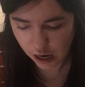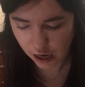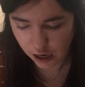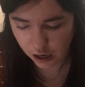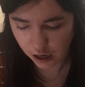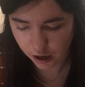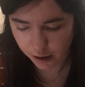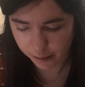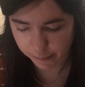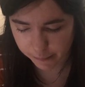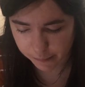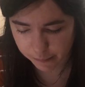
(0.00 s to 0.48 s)

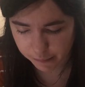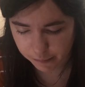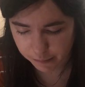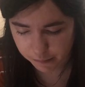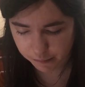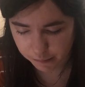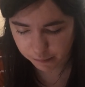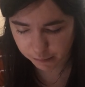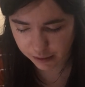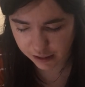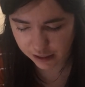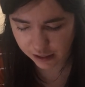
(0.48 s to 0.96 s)
um,
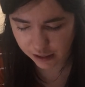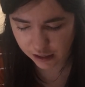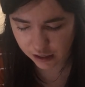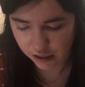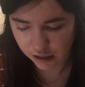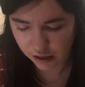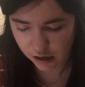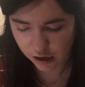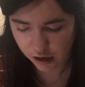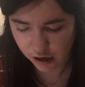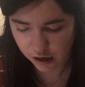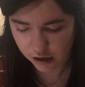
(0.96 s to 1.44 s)

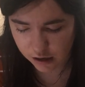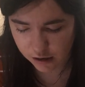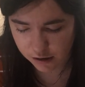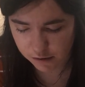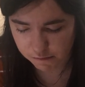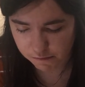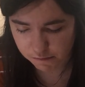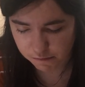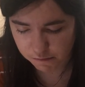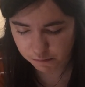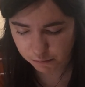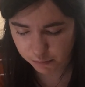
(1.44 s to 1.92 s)
be
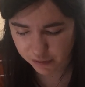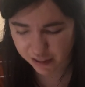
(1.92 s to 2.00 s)
um,